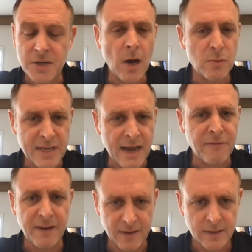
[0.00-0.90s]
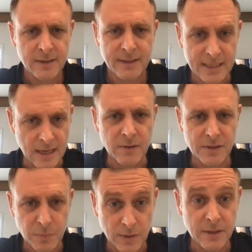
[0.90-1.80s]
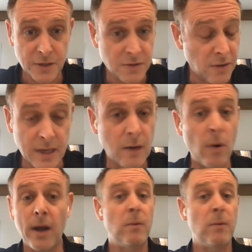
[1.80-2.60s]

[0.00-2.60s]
tone deaf either, these owners, where they're just going to go, right,